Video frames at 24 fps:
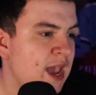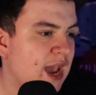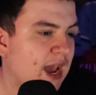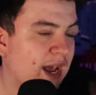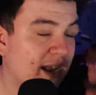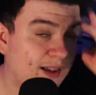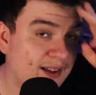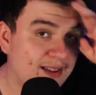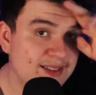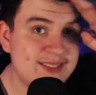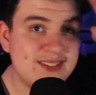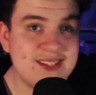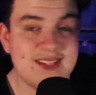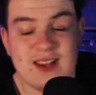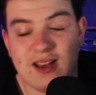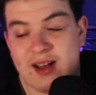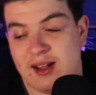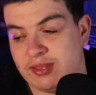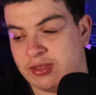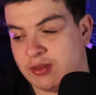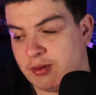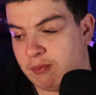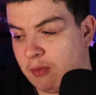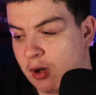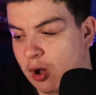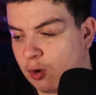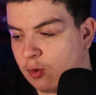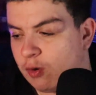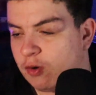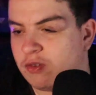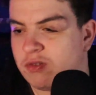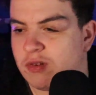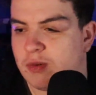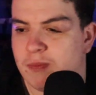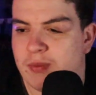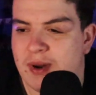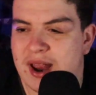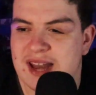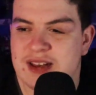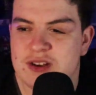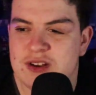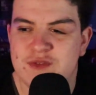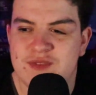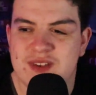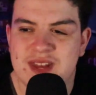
And I'll see y'all tomorrow for brand new